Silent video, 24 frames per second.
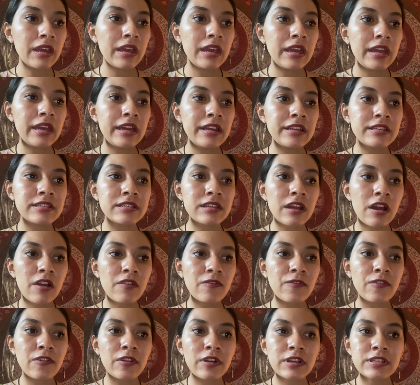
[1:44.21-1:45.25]
It is not
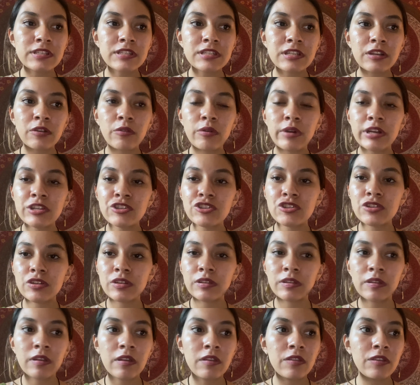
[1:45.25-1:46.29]
for us to
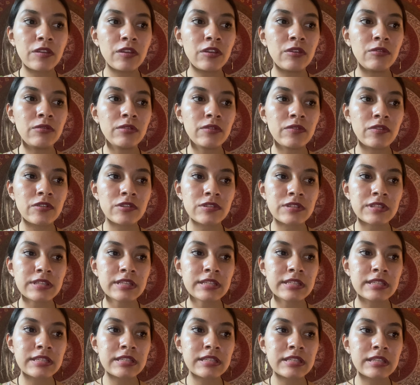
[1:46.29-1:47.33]
question the
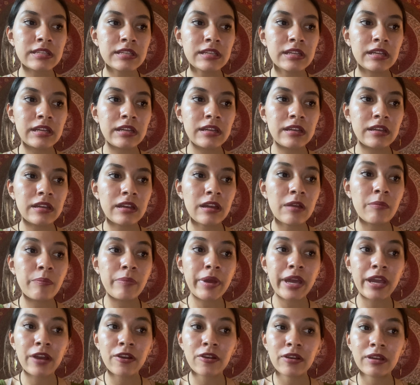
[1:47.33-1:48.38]
universe's
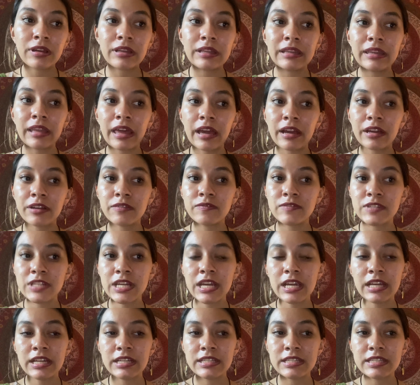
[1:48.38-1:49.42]
apparent lack of
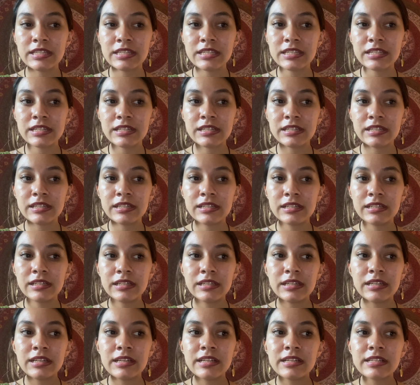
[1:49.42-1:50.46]
taste.
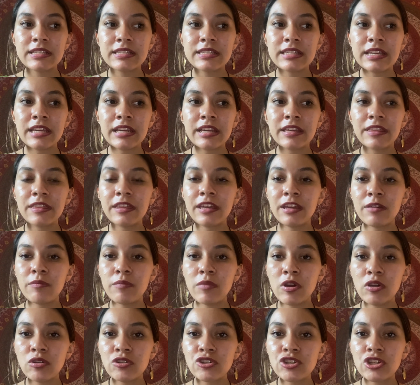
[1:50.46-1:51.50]
Seek the
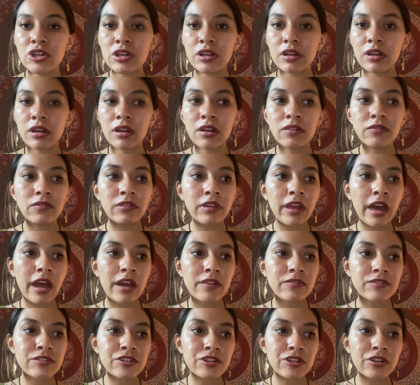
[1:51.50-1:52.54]
emotion of
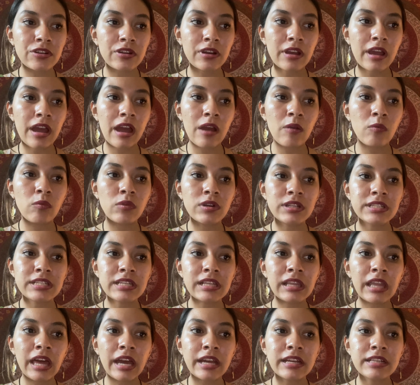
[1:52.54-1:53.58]
laughter at what
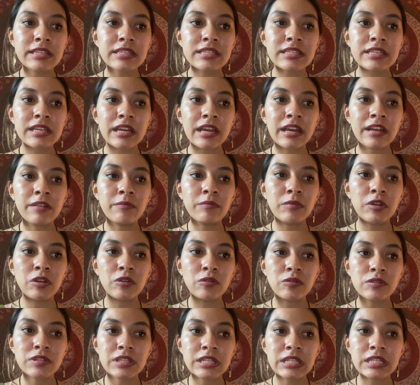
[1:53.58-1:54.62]
delights and
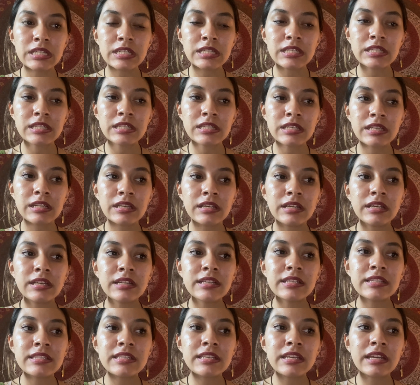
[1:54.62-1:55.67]
amuses.
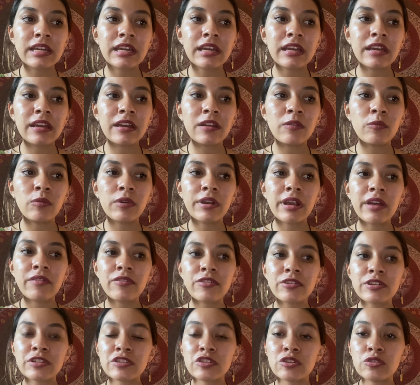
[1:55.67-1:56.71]
Seek it in whatever
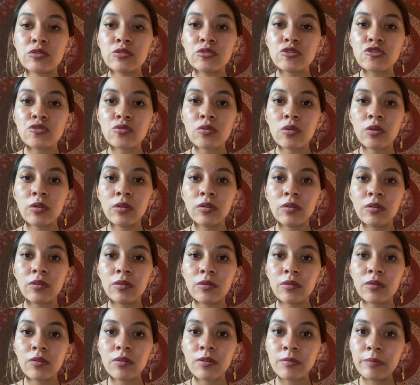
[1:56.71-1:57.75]
is neutral
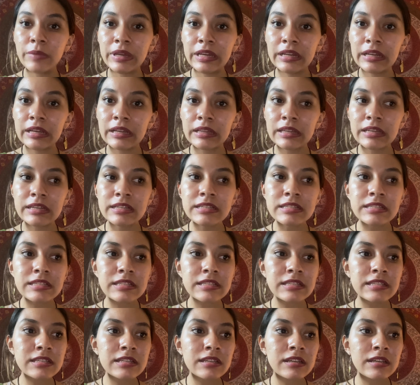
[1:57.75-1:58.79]
or meaningless.